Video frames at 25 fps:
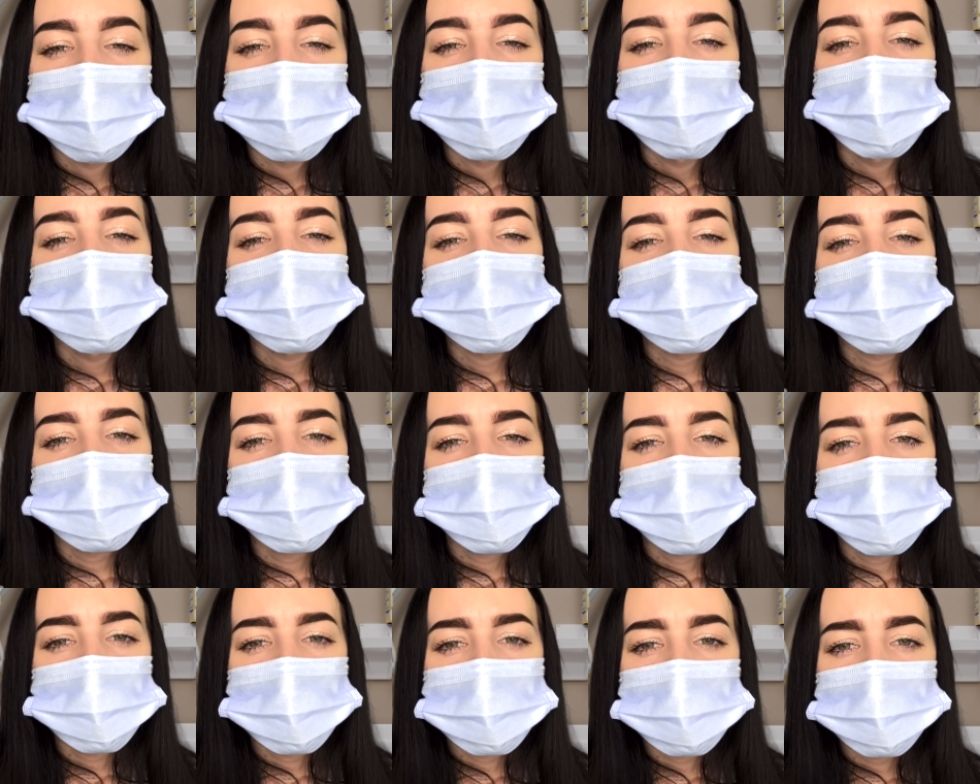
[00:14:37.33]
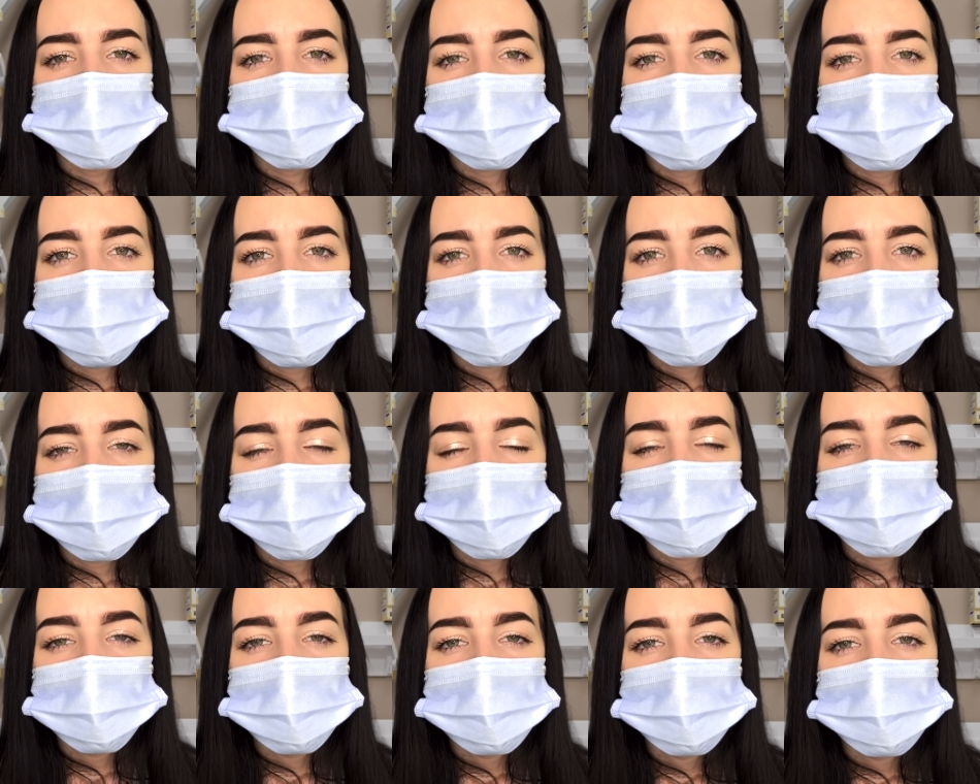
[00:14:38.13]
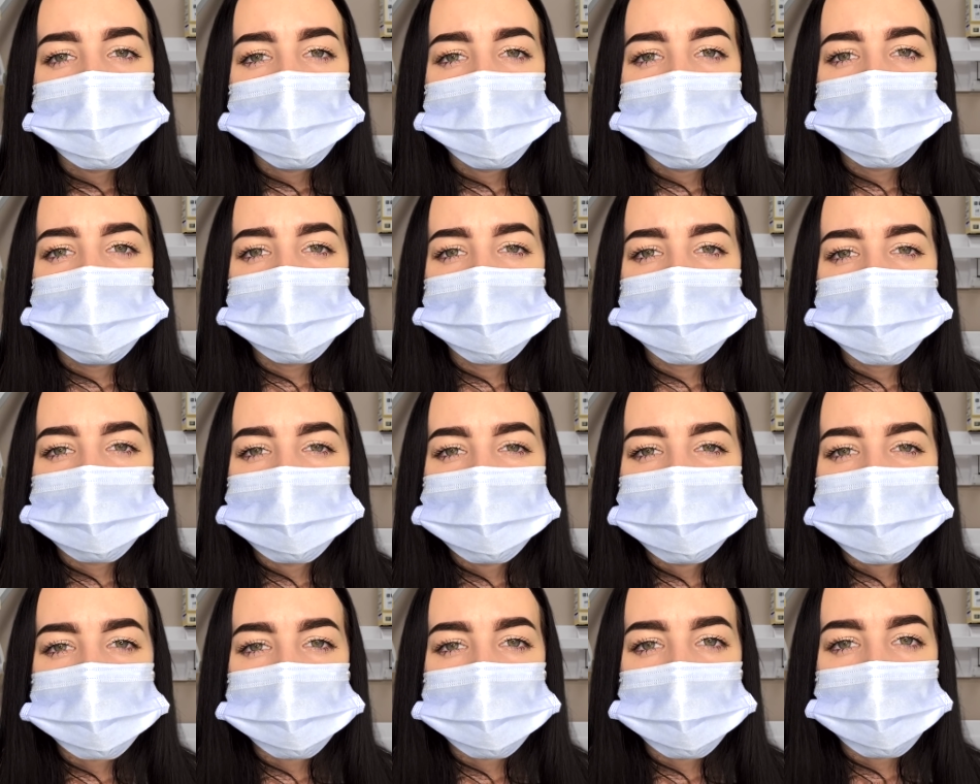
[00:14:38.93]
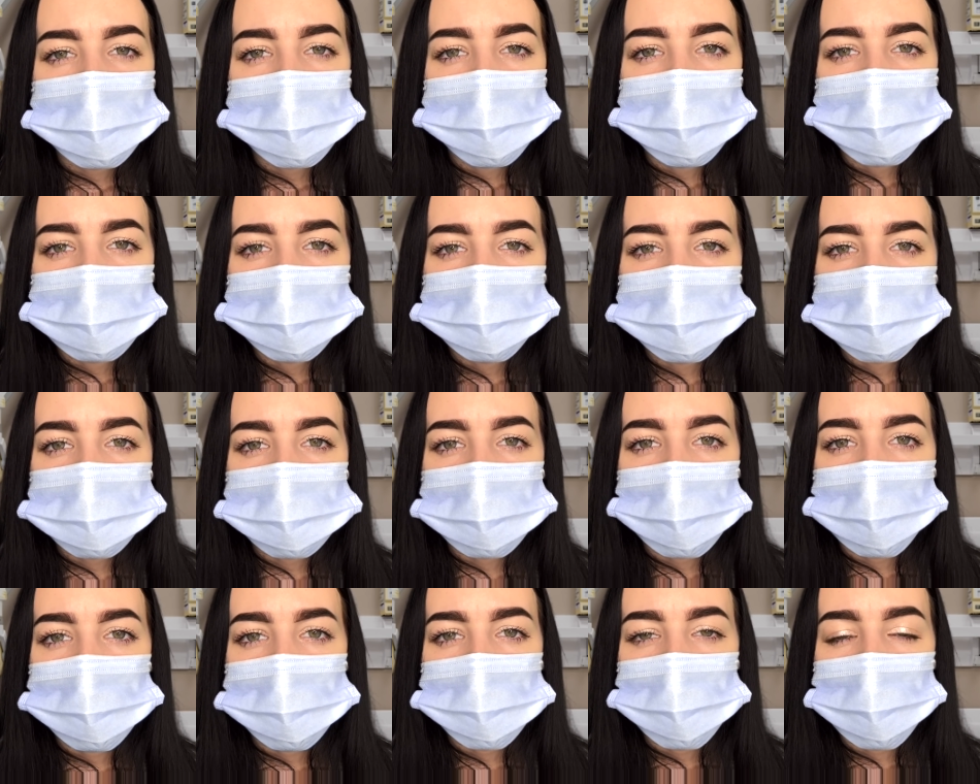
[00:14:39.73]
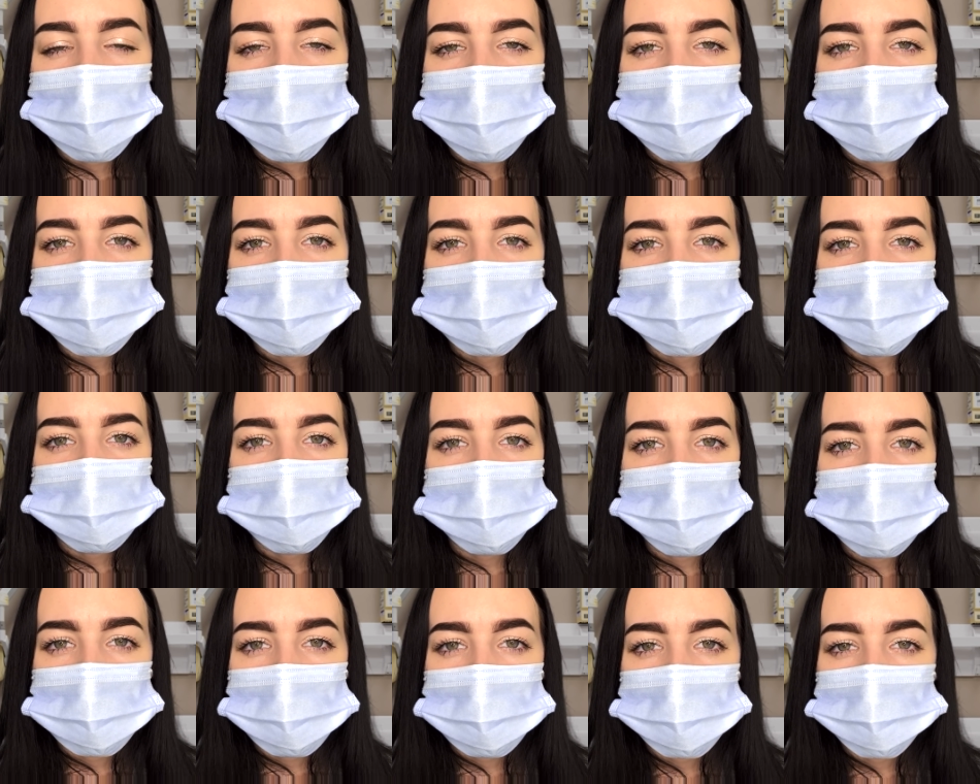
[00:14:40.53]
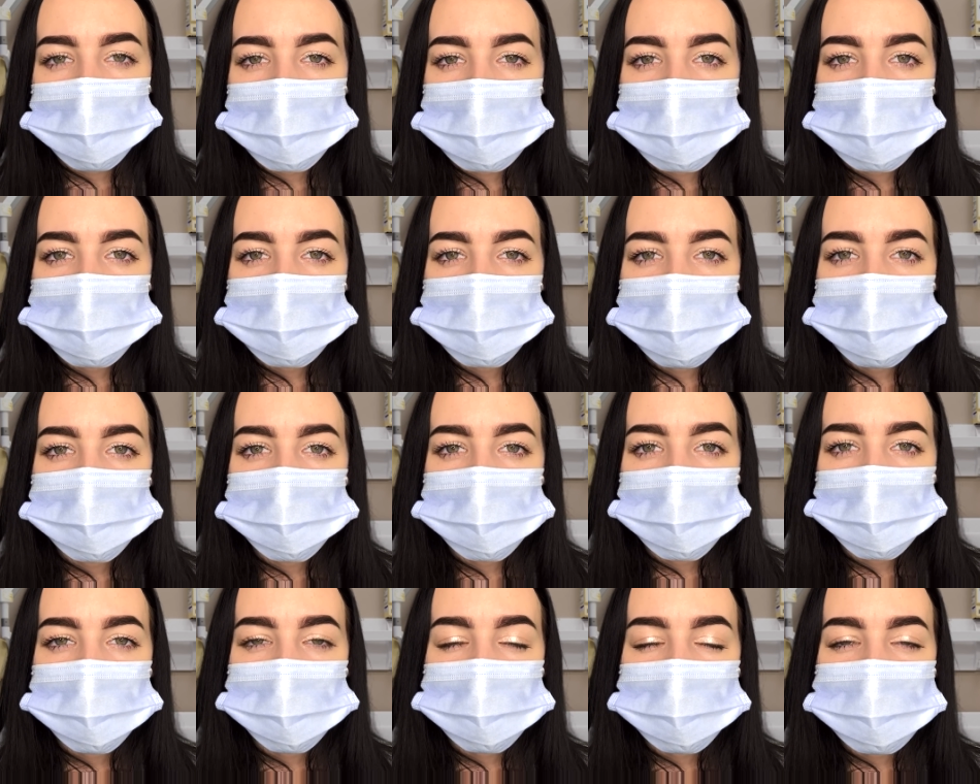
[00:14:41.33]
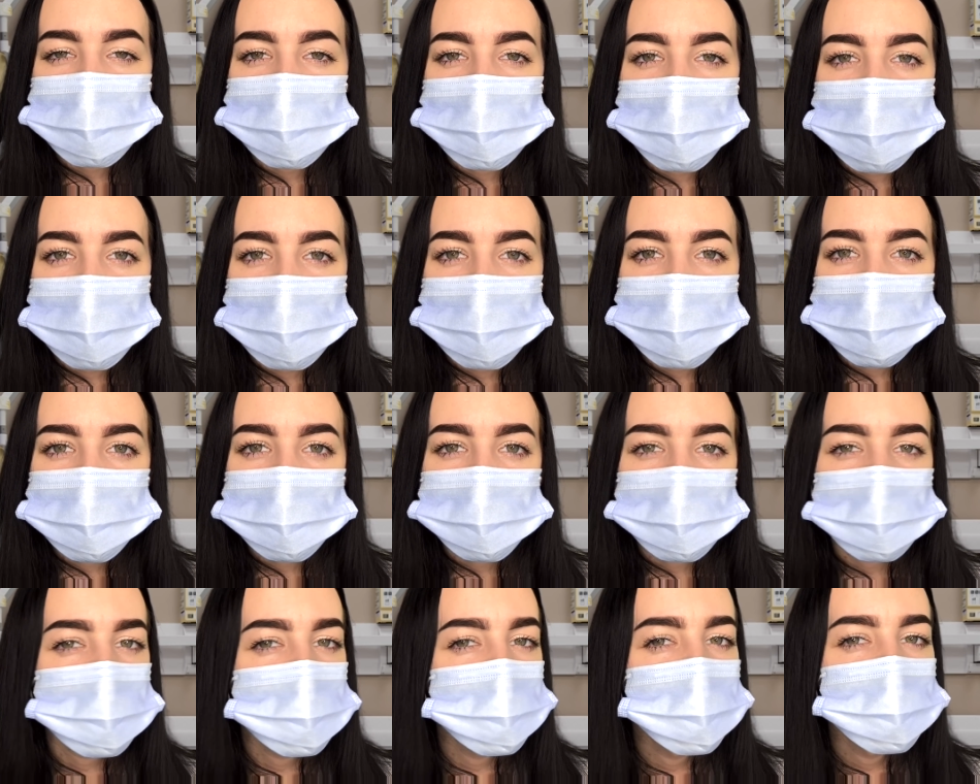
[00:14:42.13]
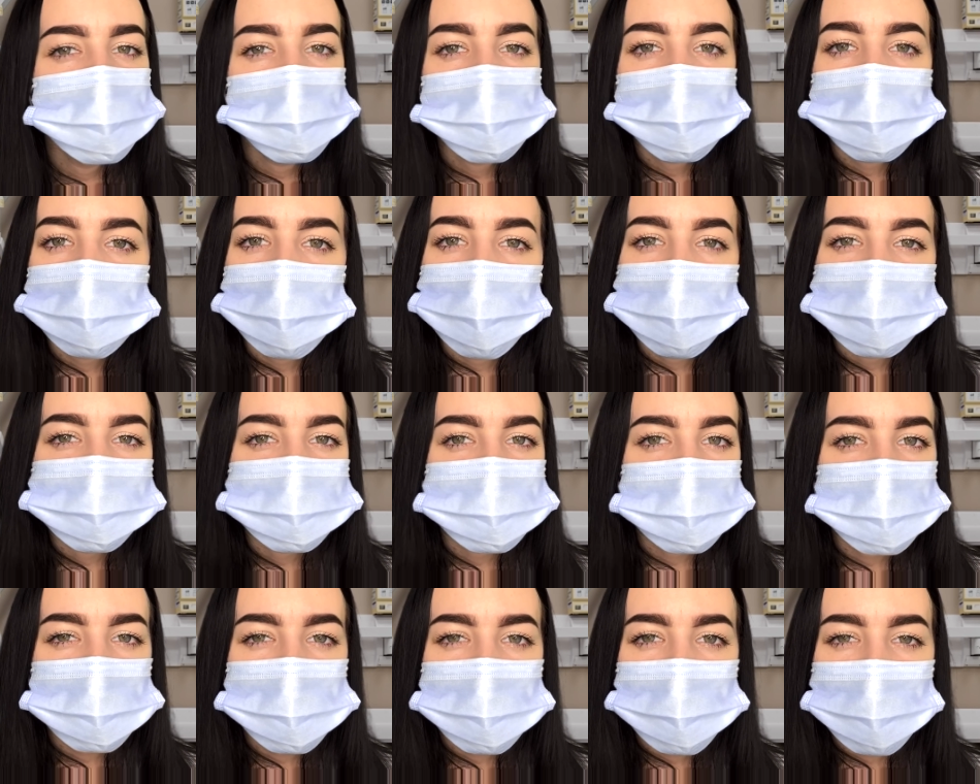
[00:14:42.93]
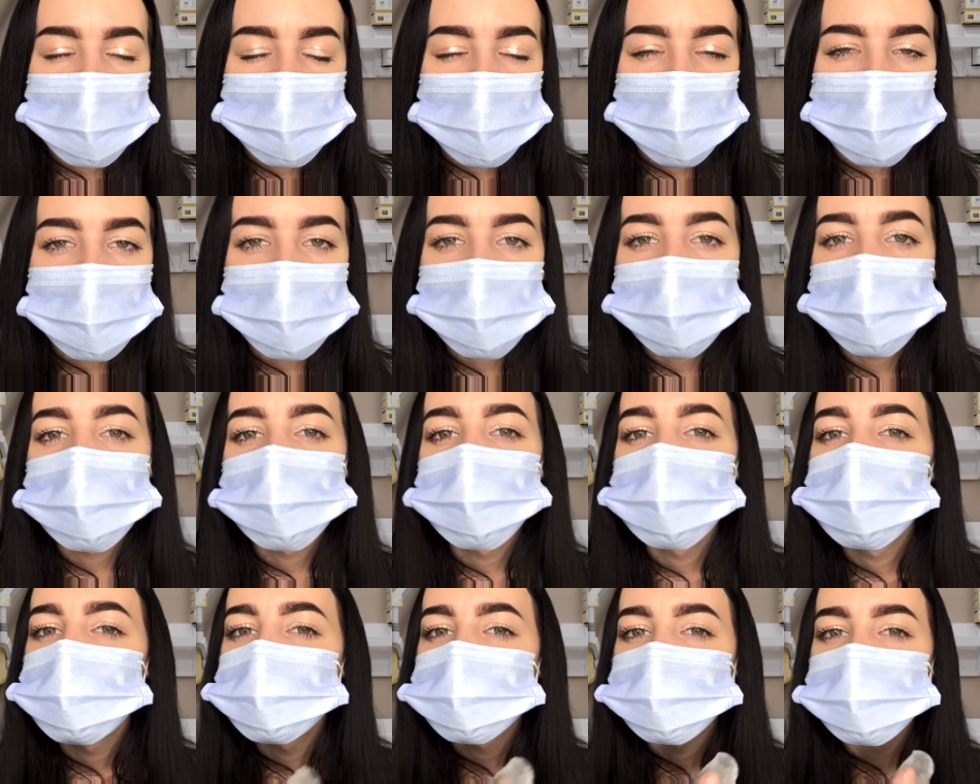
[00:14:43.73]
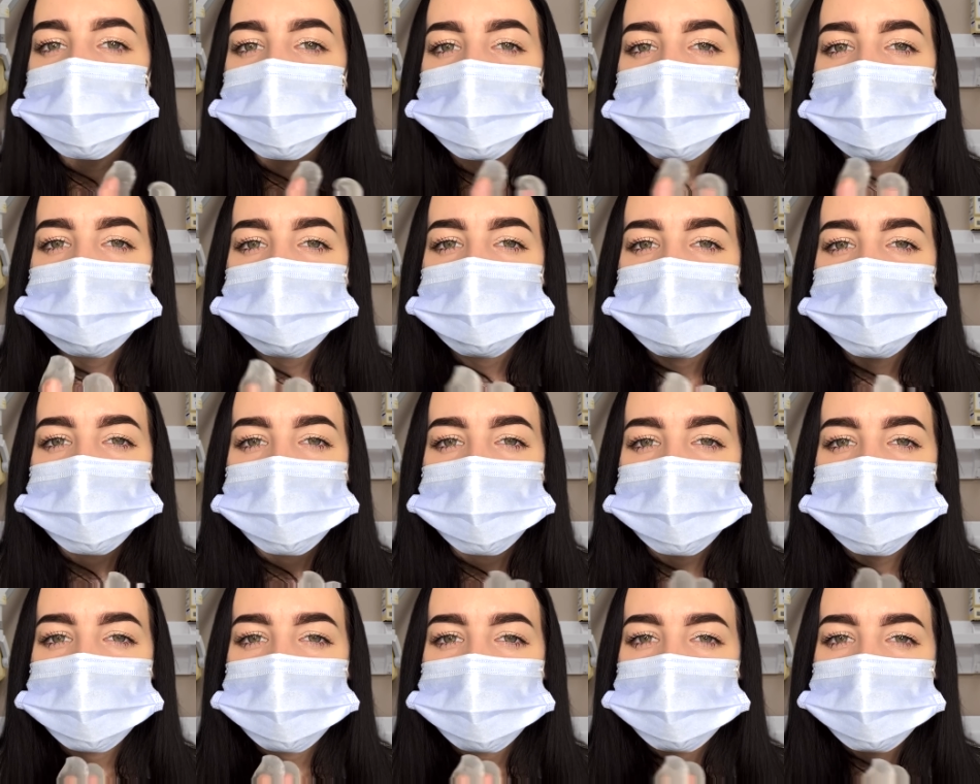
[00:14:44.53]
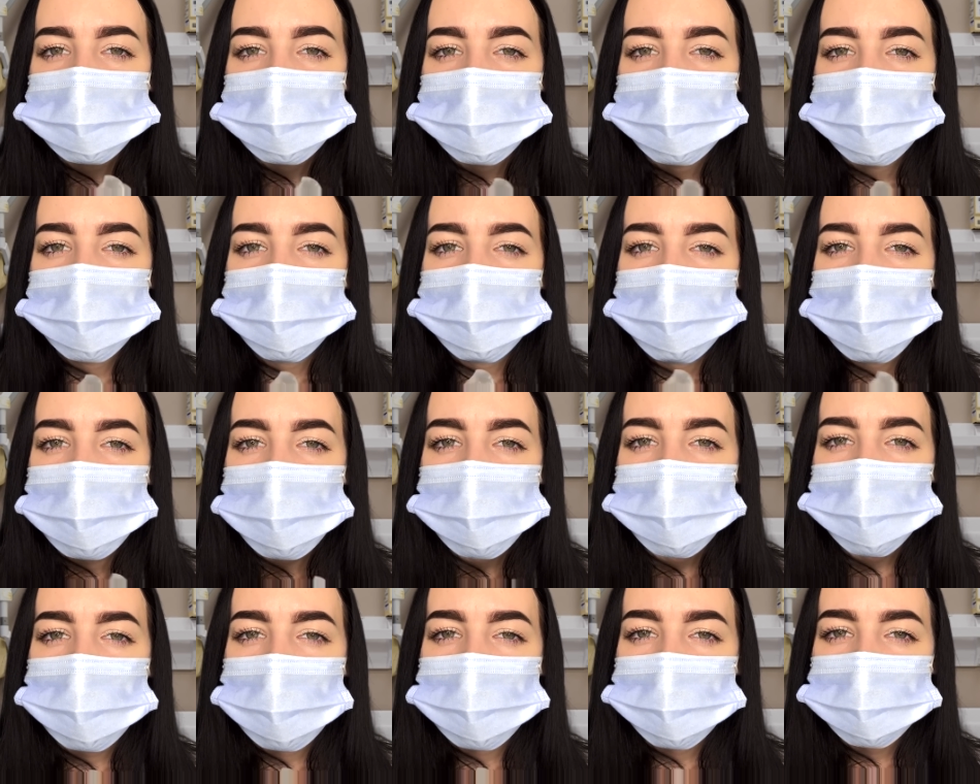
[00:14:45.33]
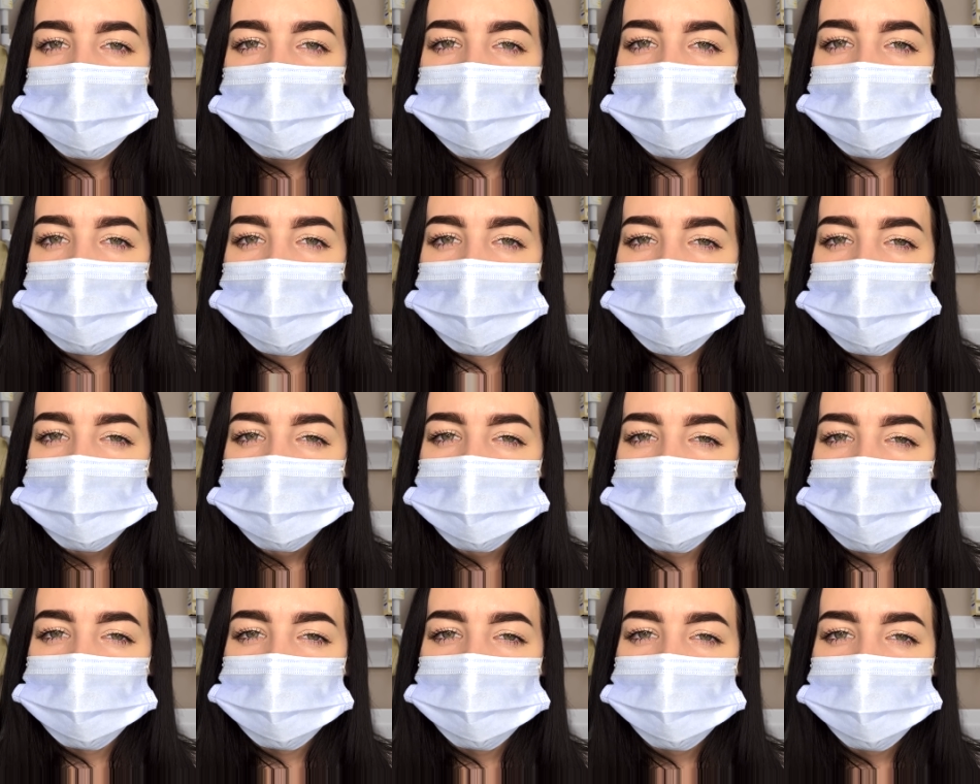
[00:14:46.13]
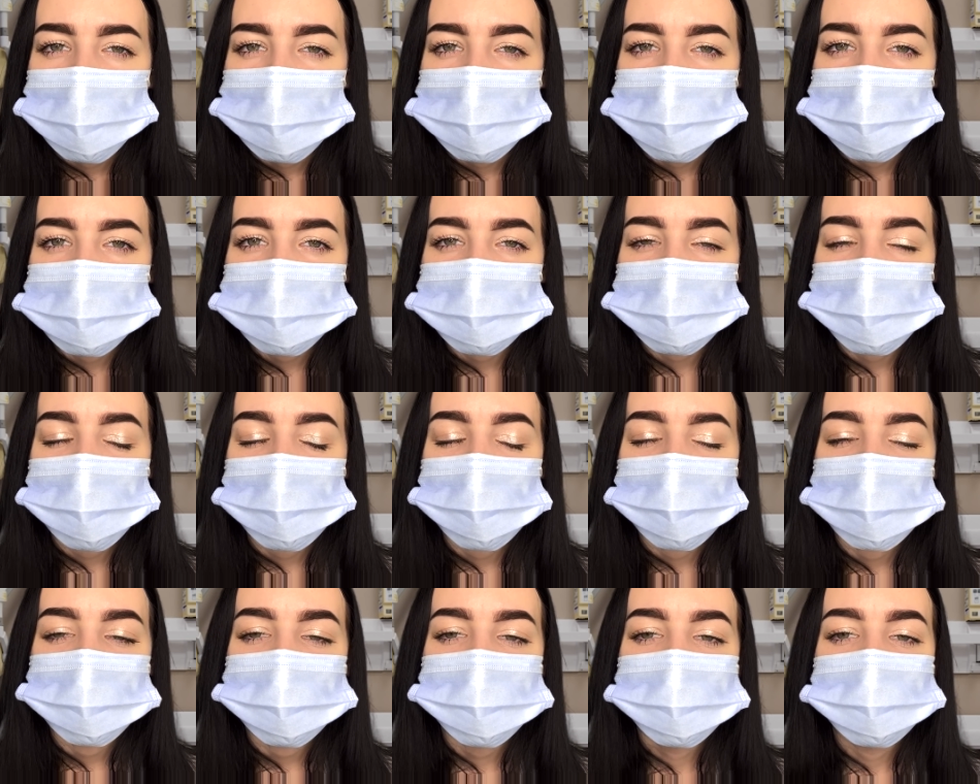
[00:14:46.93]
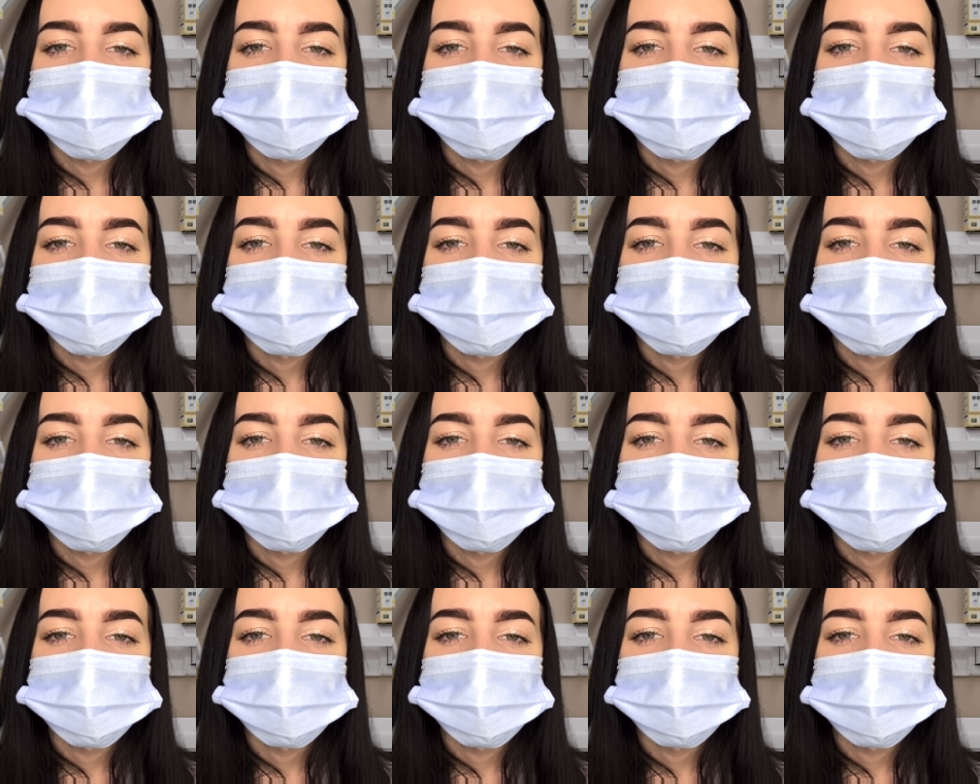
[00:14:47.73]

So what I'll do, just rinse with warm salt water for maybe 2-3 days, twice a day, till that sensitivity around the gum line there is gone.